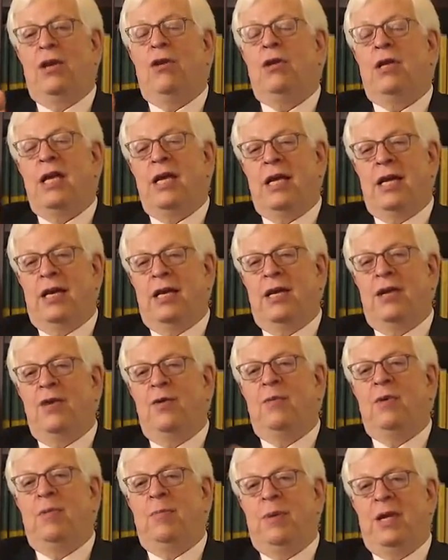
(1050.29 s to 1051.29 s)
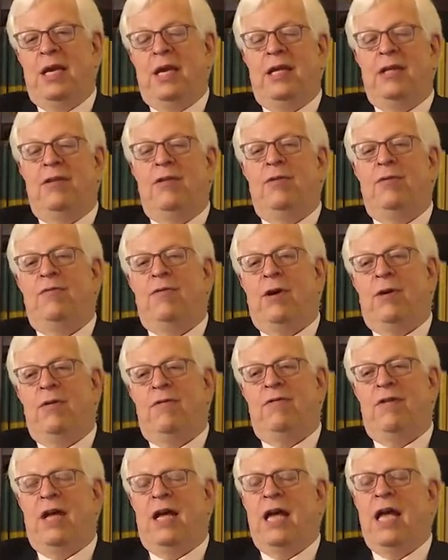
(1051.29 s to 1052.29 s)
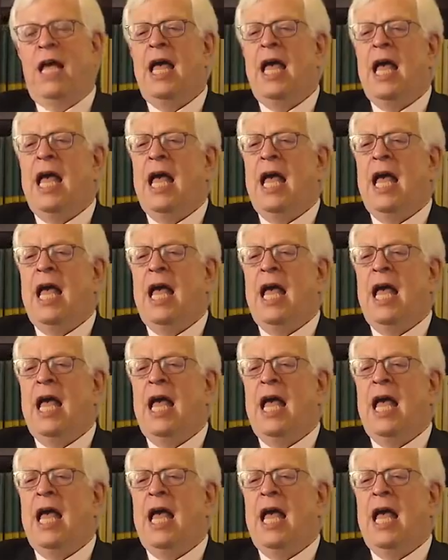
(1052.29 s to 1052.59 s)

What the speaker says: looking at a human being to verify.